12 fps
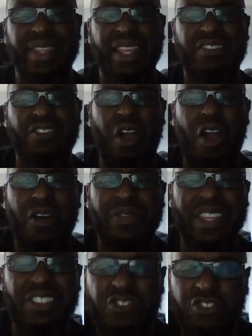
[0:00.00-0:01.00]
So all
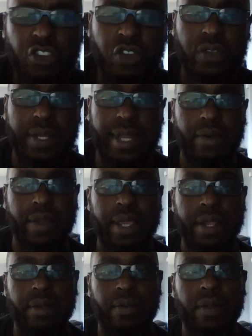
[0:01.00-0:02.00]
these children out
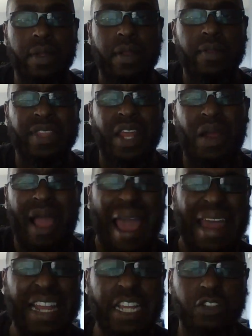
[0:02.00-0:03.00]
here that are
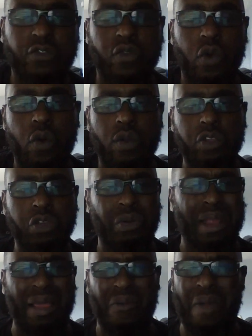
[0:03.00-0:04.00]
out of control, and you're
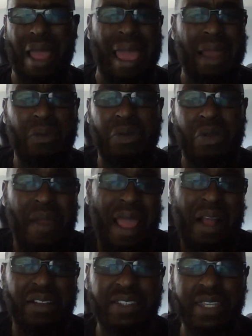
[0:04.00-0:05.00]
like, well, I don't know
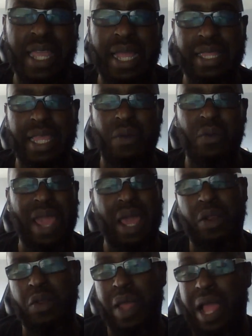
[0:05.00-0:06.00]
how she got that way. I
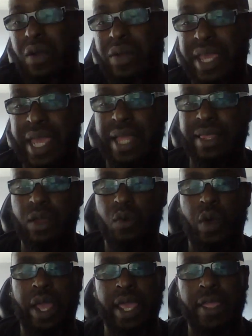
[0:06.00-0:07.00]
don't know how he got that
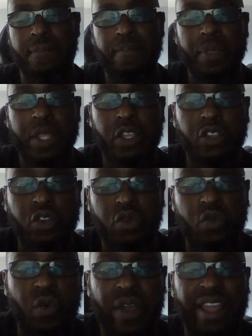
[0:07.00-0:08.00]
way.
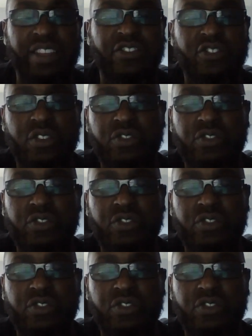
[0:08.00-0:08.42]
You raised your